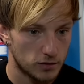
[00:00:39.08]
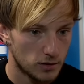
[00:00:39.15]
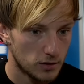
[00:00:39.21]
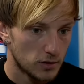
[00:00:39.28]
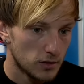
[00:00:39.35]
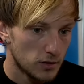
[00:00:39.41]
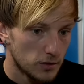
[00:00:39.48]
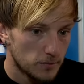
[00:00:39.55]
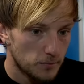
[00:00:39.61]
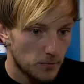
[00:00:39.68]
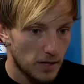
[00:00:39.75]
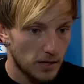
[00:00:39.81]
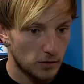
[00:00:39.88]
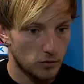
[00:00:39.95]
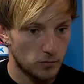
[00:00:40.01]
think we just
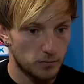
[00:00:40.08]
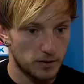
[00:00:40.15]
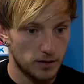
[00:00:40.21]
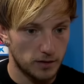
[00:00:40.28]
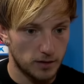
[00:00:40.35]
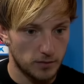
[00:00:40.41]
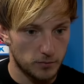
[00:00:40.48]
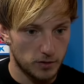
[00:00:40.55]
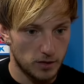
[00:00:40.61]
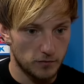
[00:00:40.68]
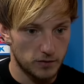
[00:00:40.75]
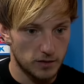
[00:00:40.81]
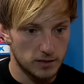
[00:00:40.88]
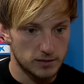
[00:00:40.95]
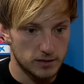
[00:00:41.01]
needed to have everything
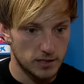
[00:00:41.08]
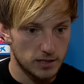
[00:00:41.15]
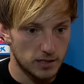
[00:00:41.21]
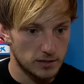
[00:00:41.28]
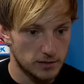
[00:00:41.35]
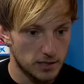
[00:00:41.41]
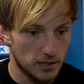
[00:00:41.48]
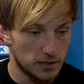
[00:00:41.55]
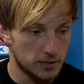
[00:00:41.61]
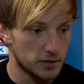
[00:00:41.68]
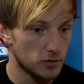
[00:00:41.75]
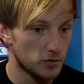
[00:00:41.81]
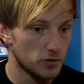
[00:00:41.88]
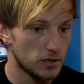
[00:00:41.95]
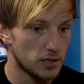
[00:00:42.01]
ready. At the end,
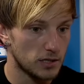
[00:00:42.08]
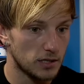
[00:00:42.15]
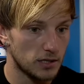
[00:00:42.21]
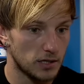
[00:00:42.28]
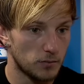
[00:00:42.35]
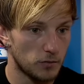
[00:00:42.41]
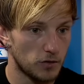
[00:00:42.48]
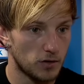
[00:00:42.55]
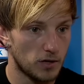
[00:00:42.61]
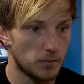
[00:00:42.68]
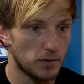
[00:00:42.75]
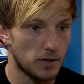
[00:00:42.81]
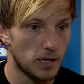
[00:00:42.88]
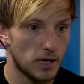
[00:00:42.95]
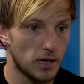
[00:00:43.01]
Deportivo have
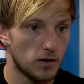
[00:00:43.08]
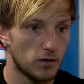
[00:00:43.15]
grown.